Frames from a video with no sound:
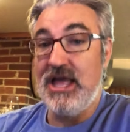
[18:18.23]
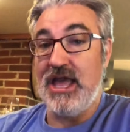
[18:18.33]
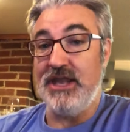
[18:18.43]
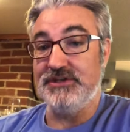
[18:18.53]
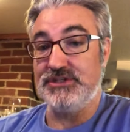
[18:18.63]

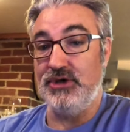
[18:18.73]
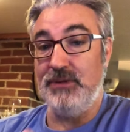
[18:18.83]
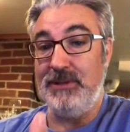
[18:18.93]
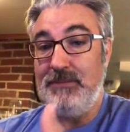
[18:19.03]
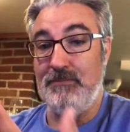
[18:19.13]
and it's going to
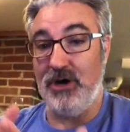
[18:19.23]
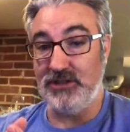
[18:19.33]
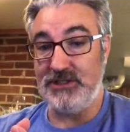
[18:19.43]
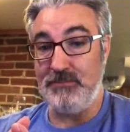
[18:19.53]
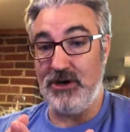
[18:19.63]
be
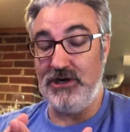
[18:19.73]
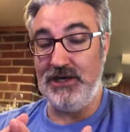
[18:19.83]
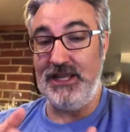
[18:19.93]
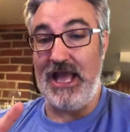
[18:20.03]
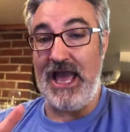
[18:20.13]
malted
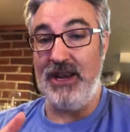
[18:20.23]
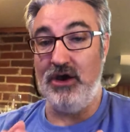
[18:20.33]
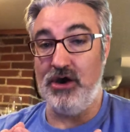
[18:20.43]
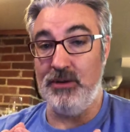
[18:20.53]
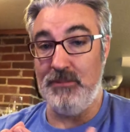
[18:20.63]
barley and
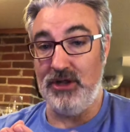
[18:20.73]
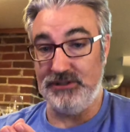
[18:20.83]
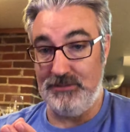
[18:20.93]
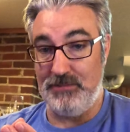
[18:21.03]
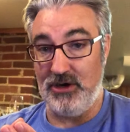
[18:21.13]

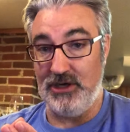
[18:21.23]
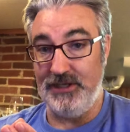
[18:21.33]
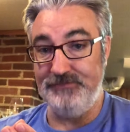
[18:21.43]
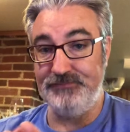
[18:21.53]
unmalted barley.